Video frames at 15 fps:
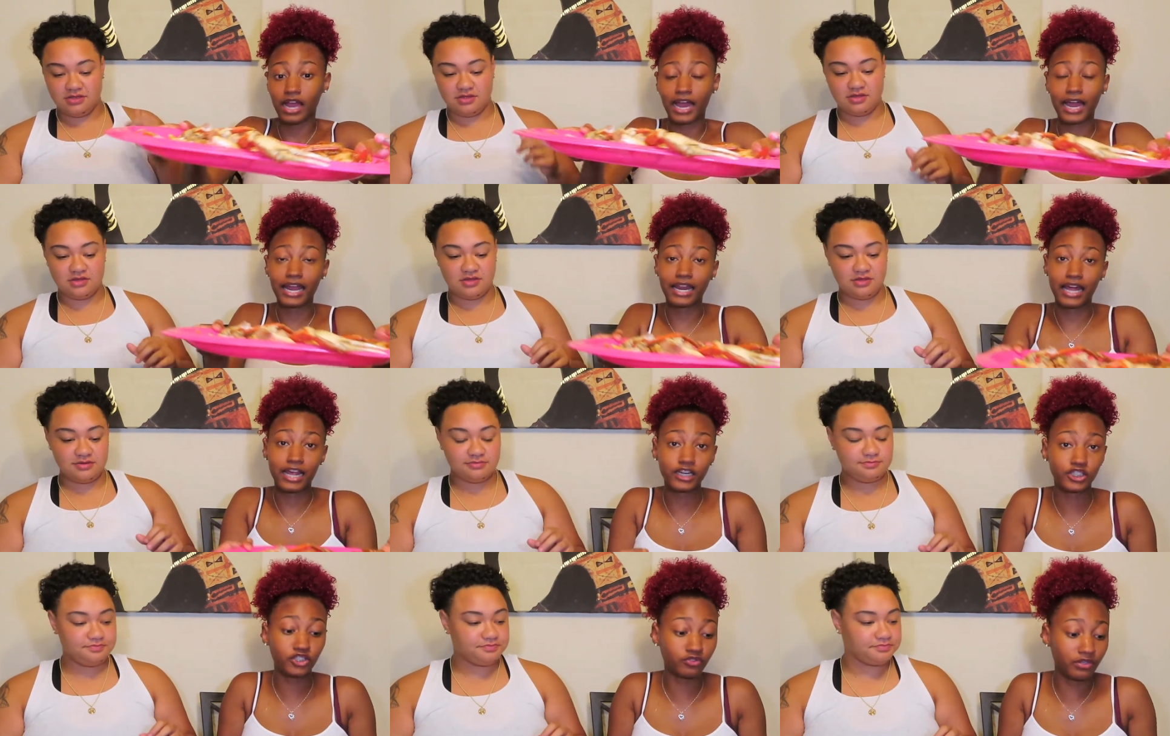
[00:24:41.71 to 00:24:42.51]
Speaker 1: I got a
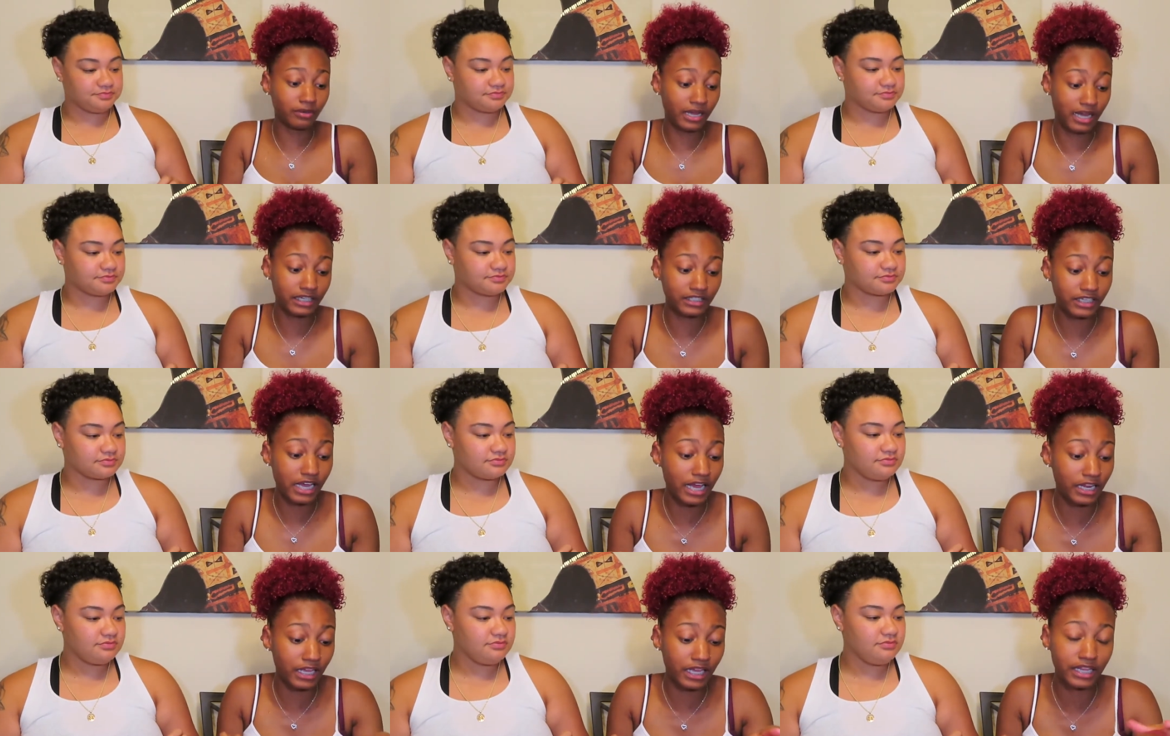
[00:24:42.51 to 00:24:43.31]
lot of shrimp. Like I said,
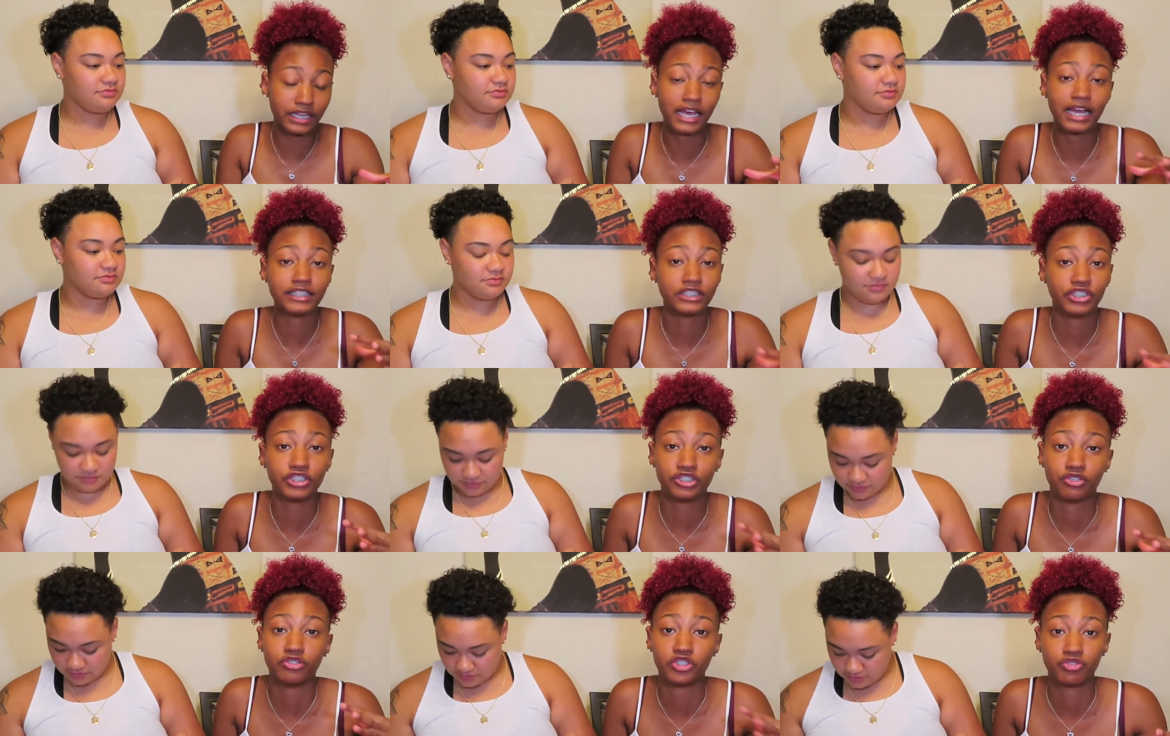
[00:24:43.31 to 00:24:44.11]
I didn't not
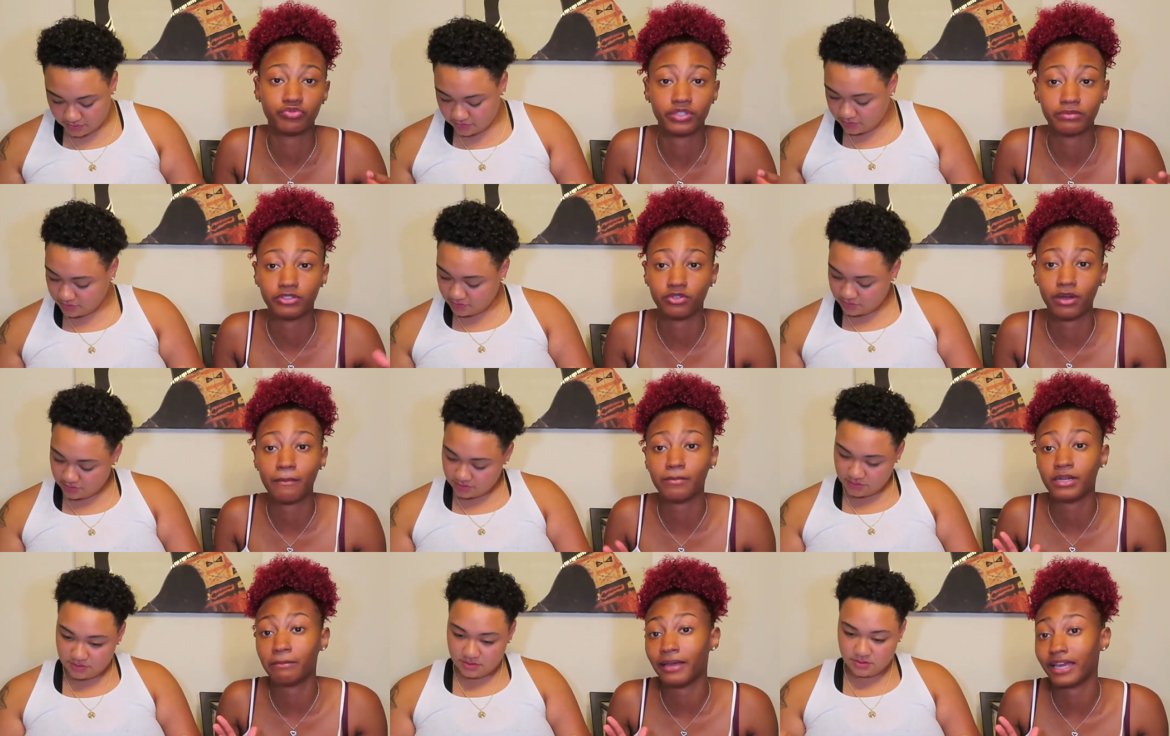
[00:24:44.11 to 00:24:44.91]
touch those shrimp, so
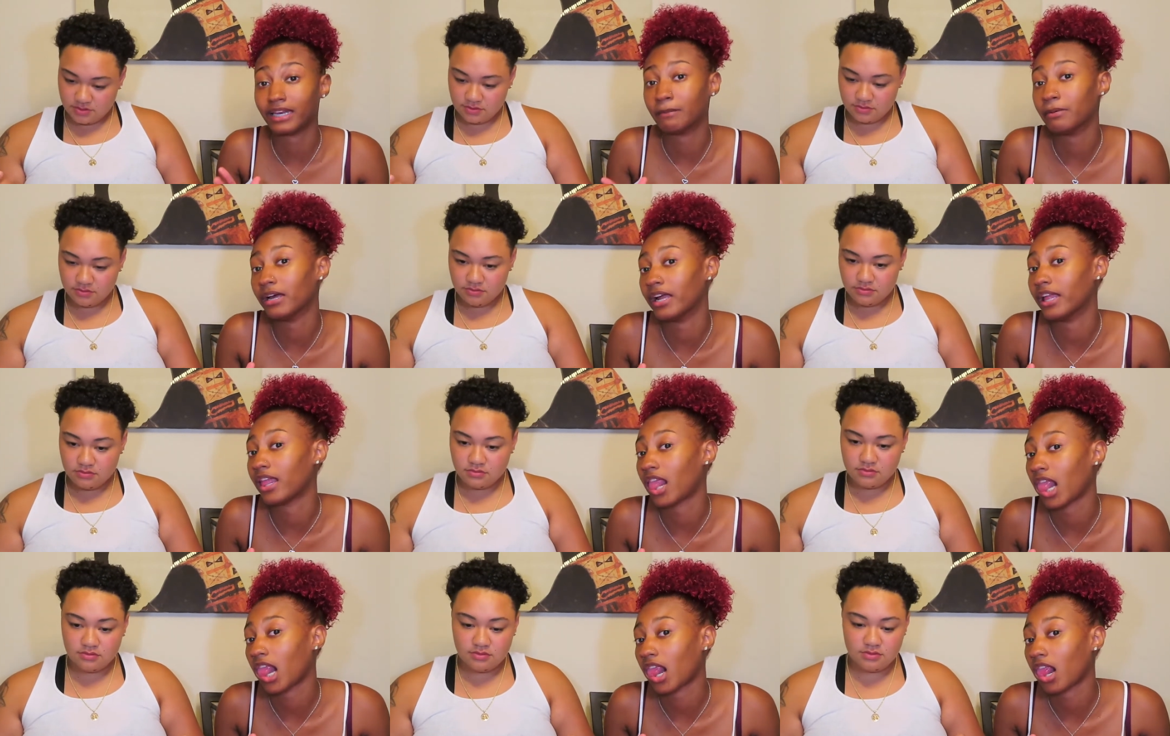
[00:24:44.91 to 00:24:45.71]
I'm putting back in the
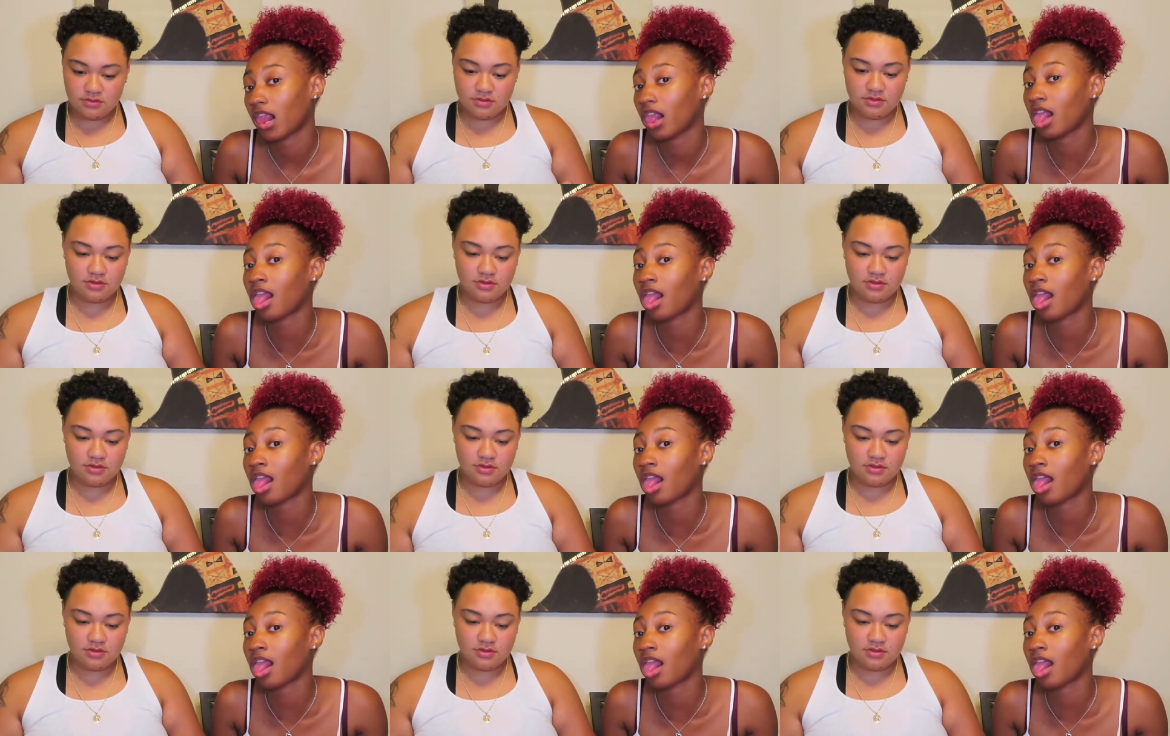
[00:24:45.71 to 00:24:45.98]
pot.